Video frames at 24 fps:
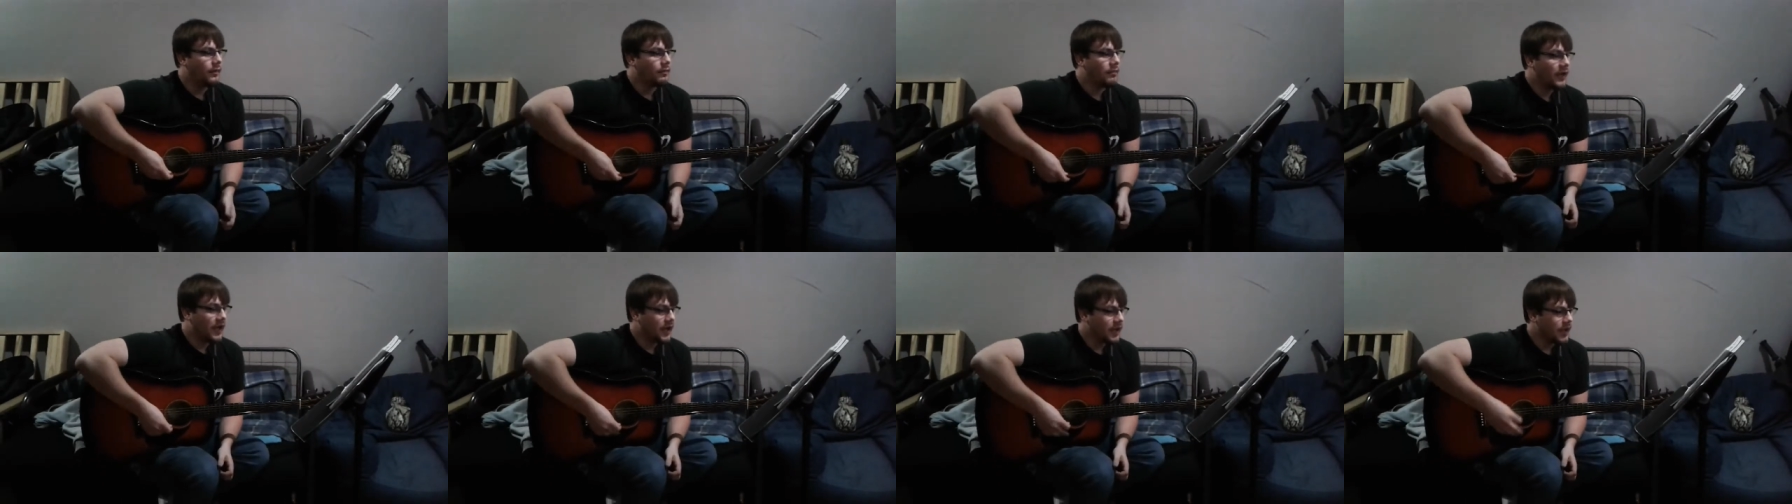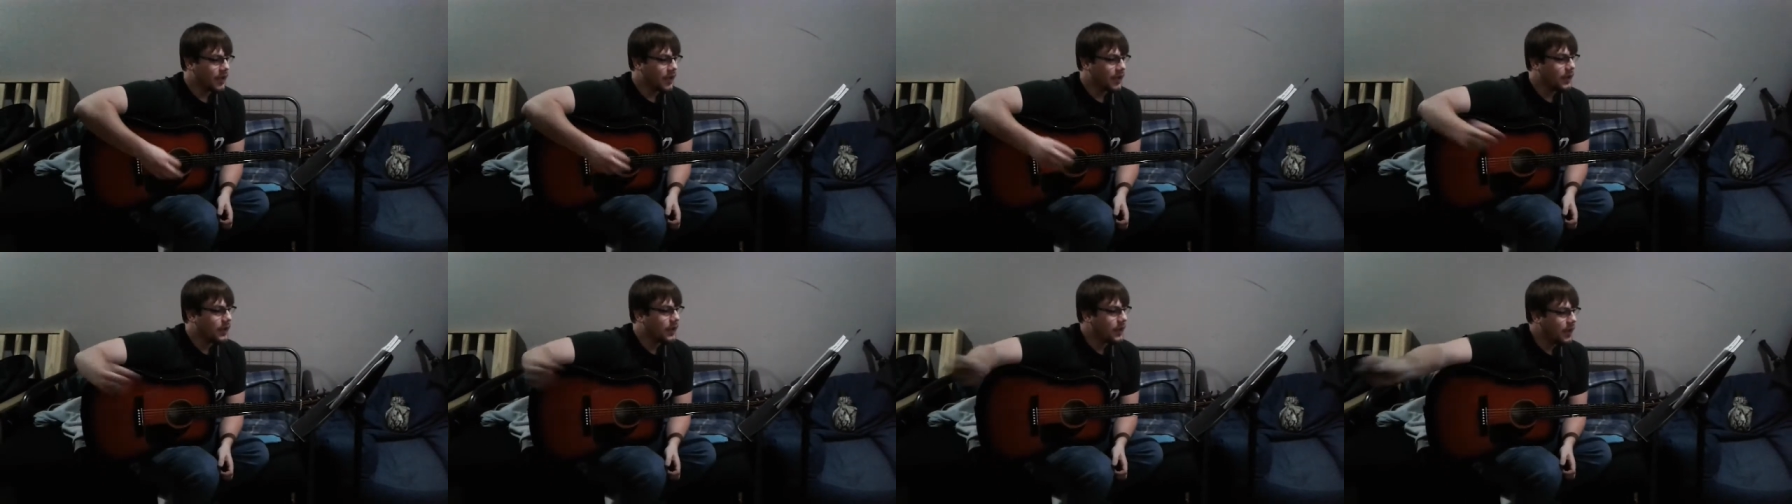But
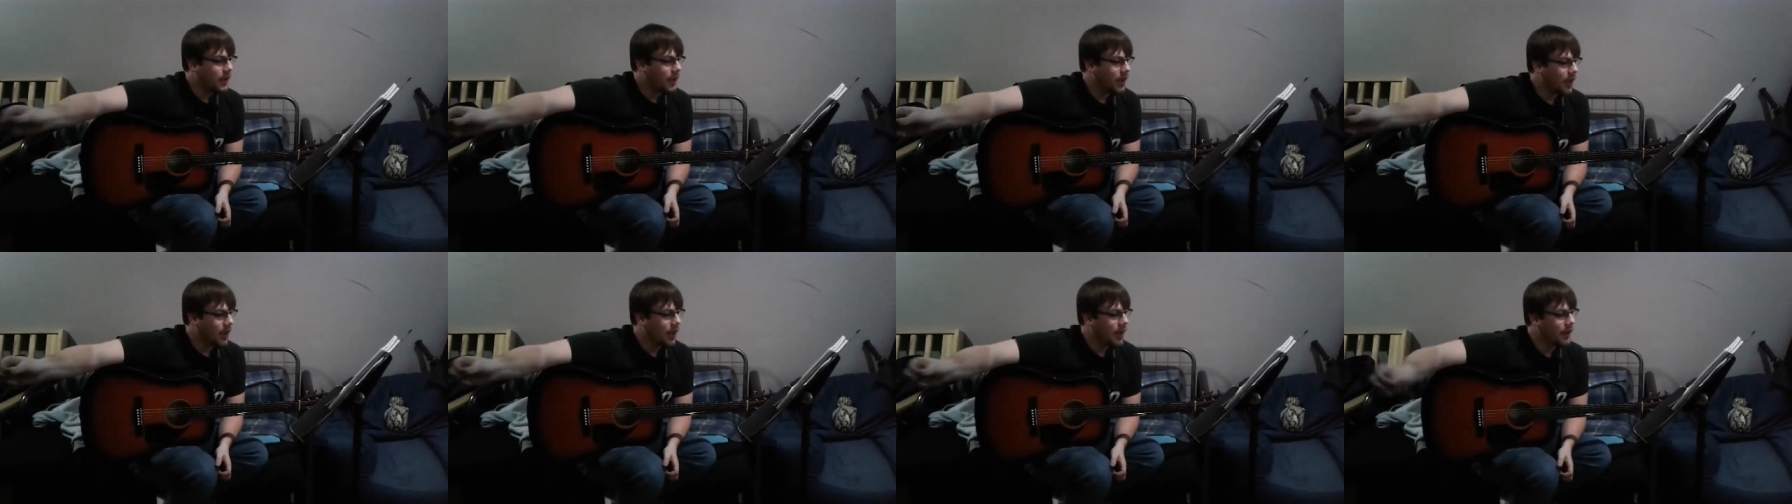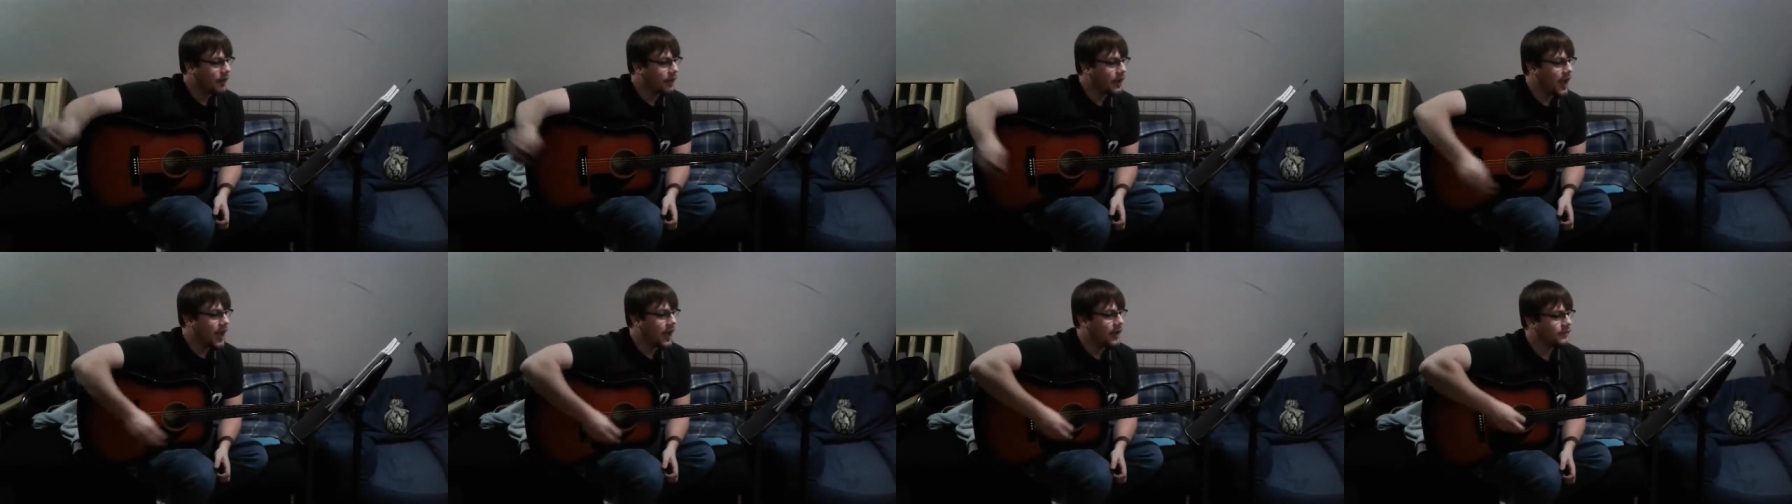
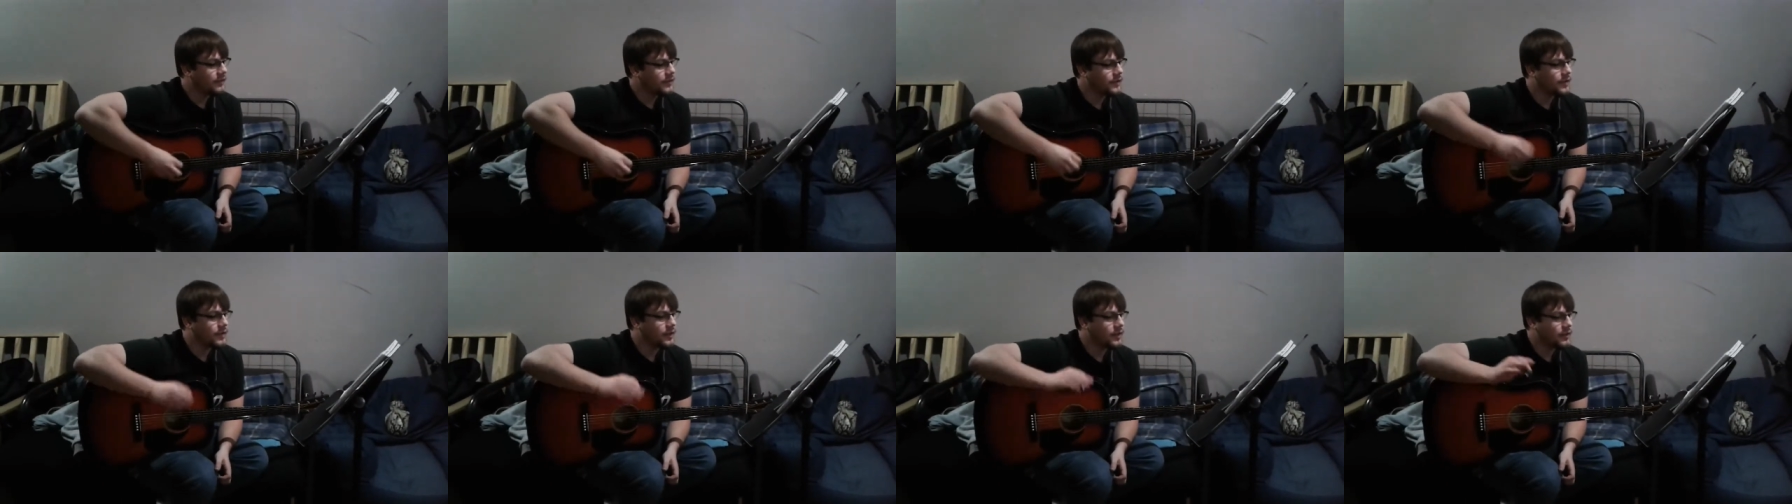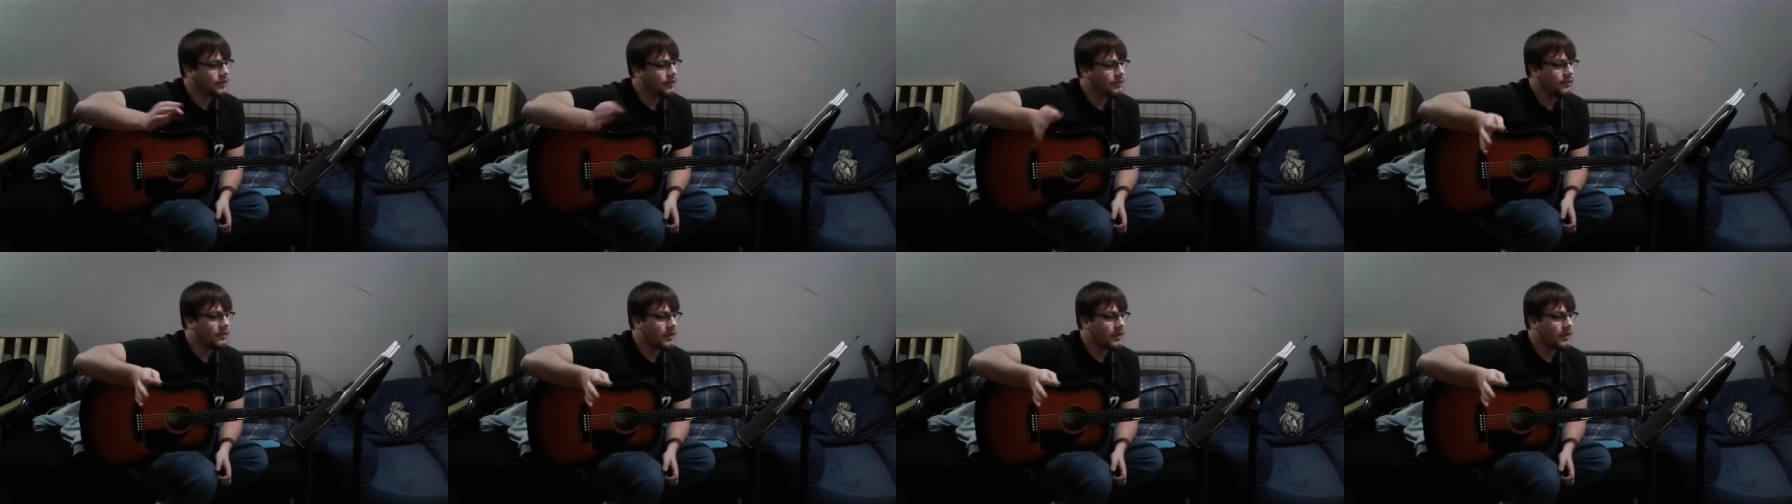after